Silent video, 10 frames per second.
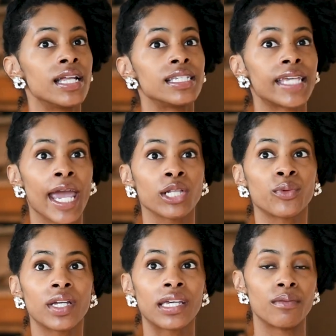
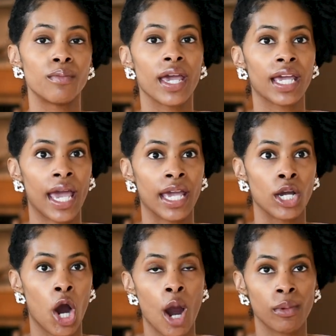Tailoring can make a
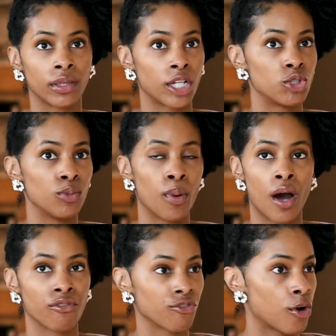garment that you
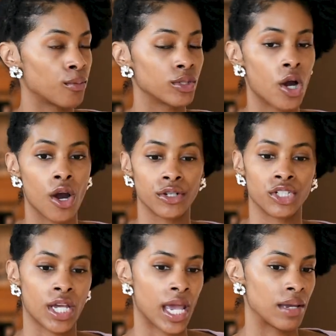bought from
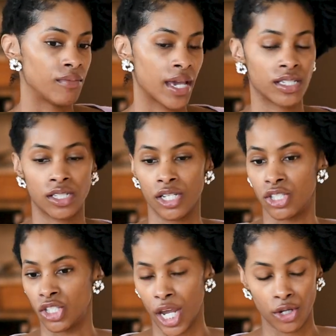Target,
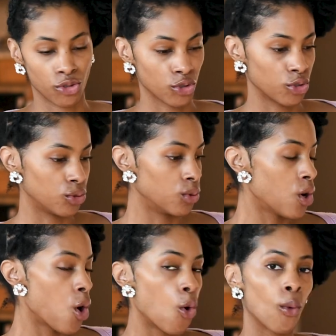Macy's, J. Crew,
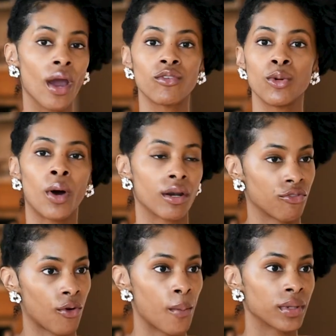wherever you bought
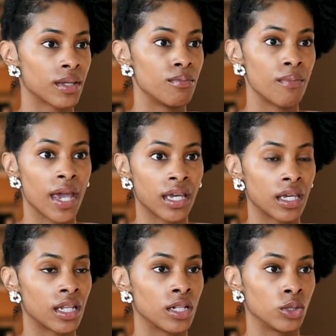it from, can
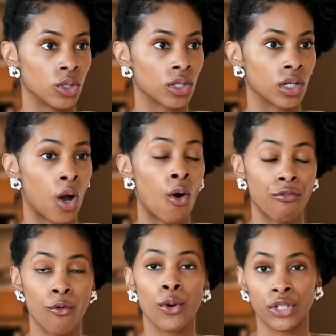make it look
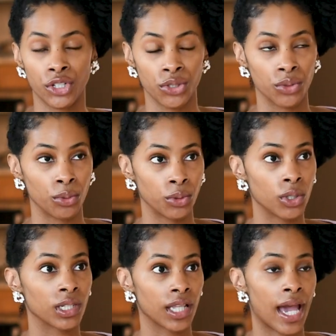for you,
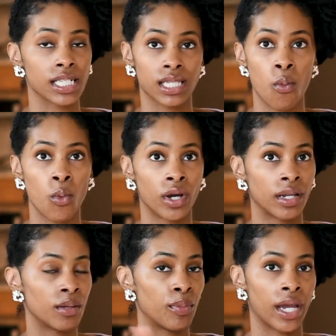look like
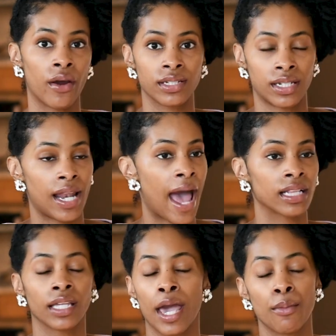someone in Paris in an
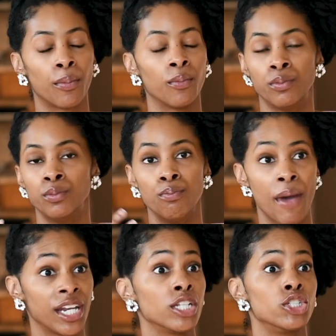atelier
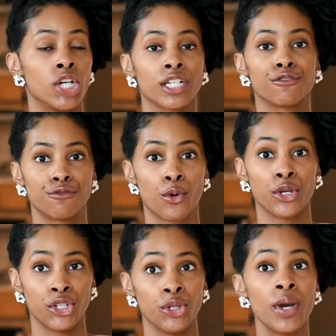made it just
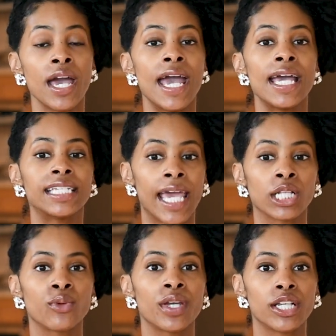for you.
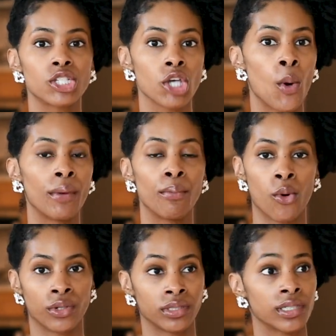Tailoring is so
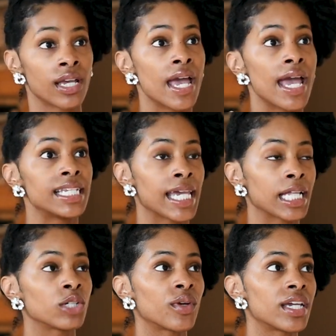important.
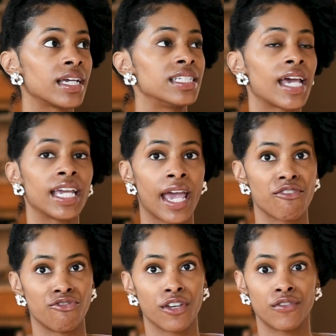Tailoring can take
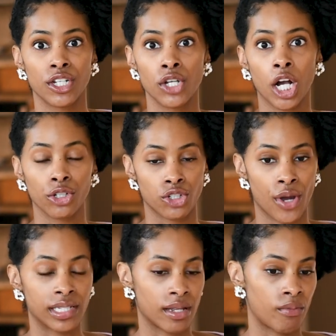a $50
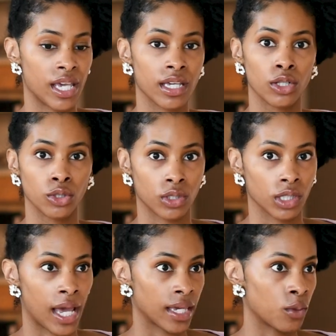dress and make it
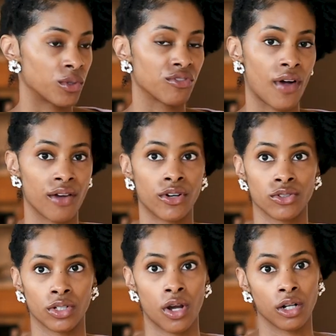look like it was
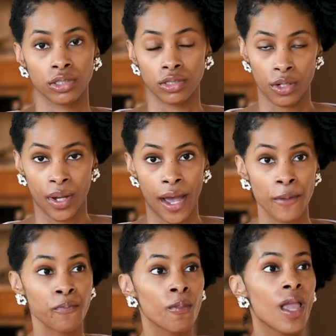$500,
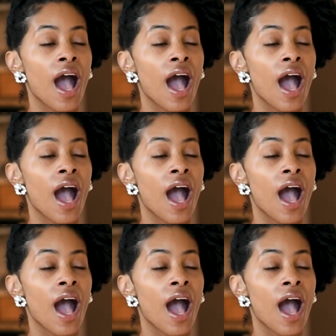okay?